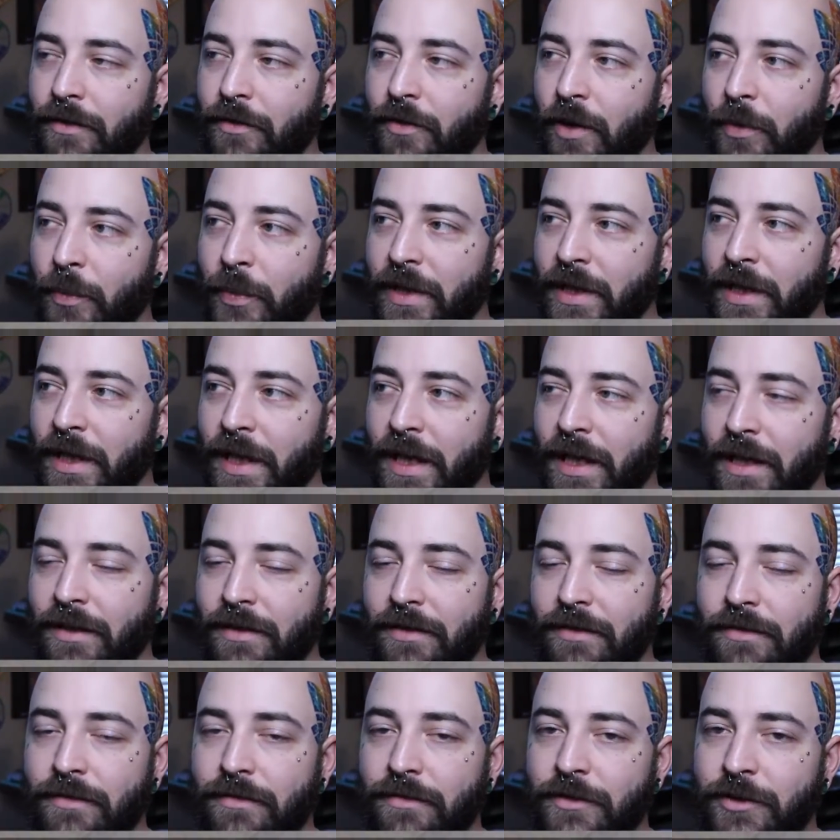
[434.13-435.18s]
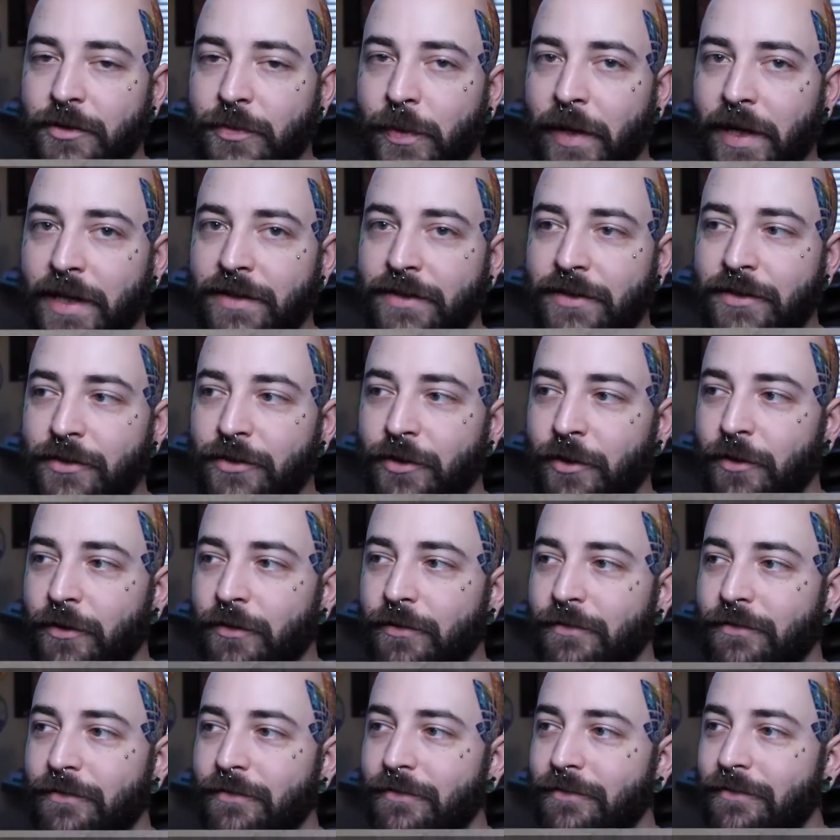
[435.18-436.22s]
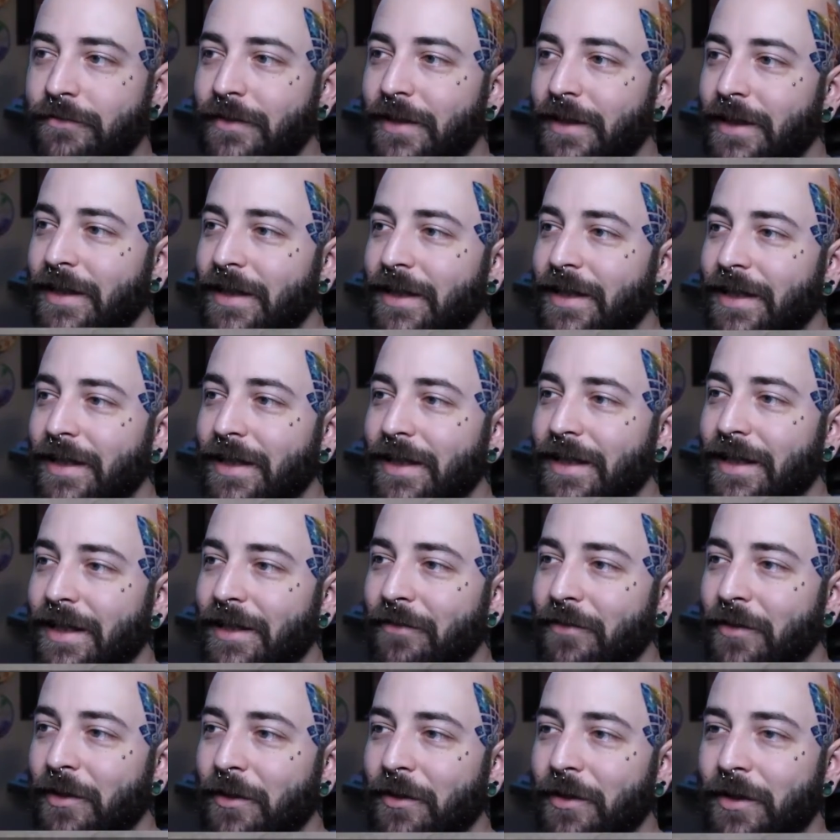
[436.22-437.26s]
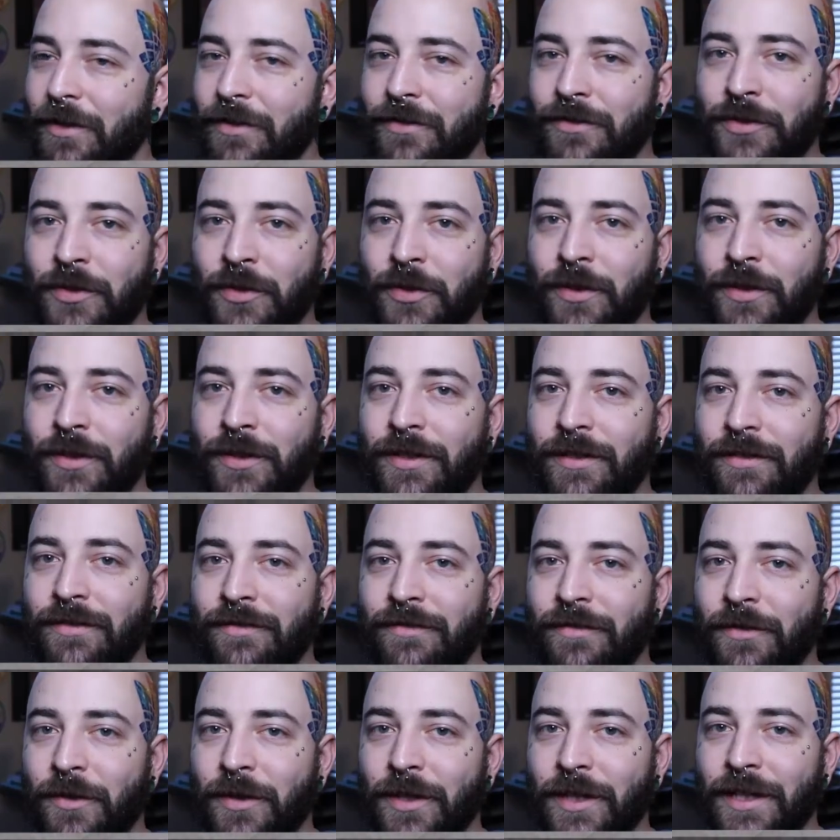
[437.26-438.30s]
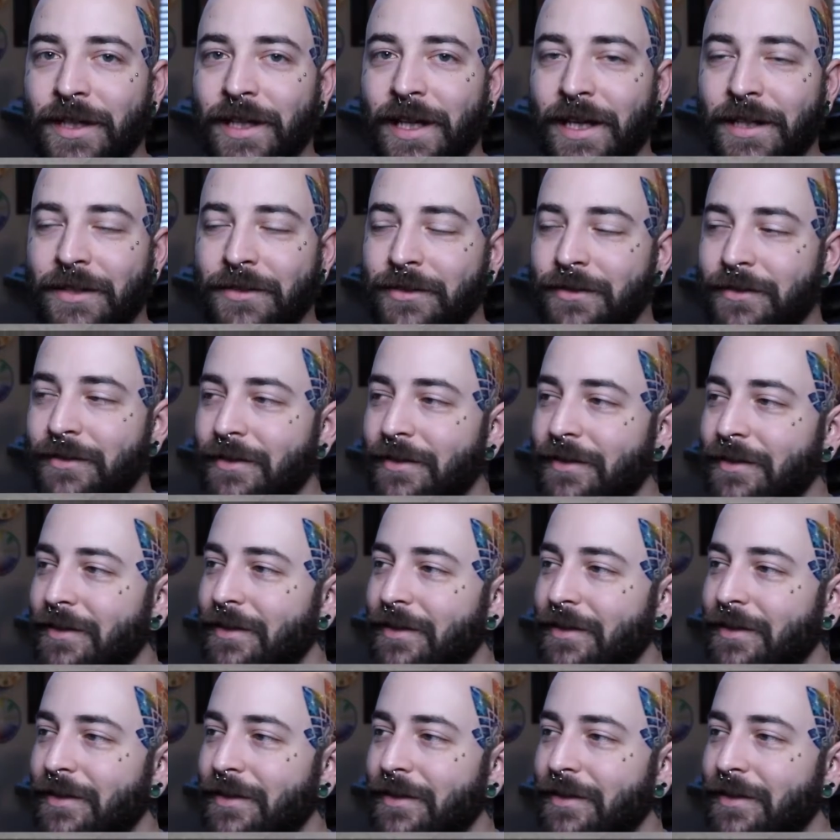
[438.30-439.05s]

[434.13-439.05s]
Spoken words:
Grumpy Cat space shirt. I figured it suited it for the occasion.